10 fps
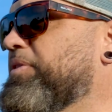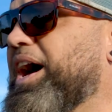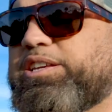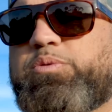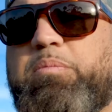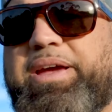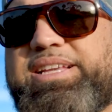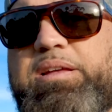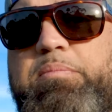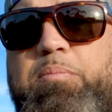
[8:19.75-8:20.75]
that is what
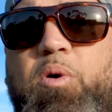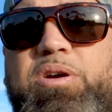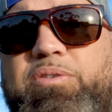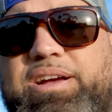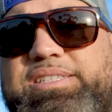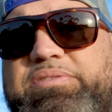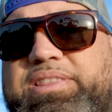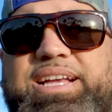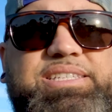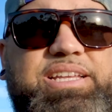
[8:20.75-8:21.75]
makes them more aggressive
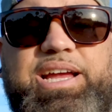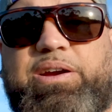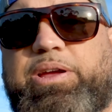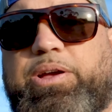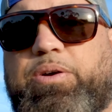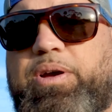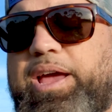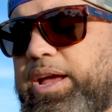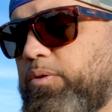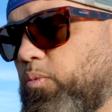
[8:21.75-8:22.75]
in that scenario,
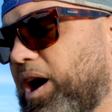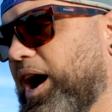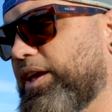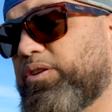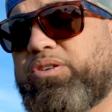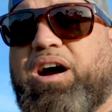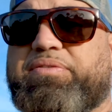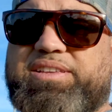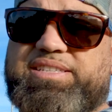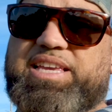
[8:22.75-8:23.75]
and why you
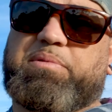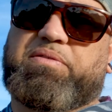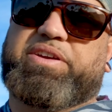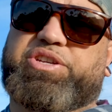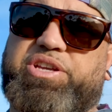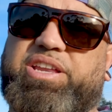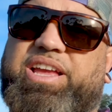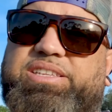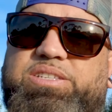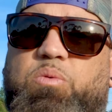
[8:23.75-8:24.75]
often see me fishing
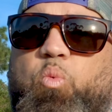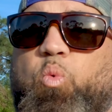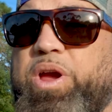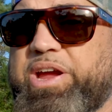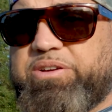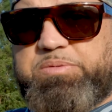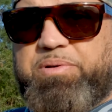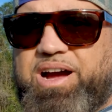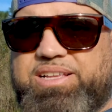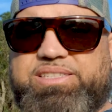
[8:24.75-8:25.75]
in some weird
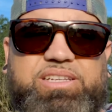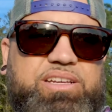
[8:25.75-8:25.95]
spots.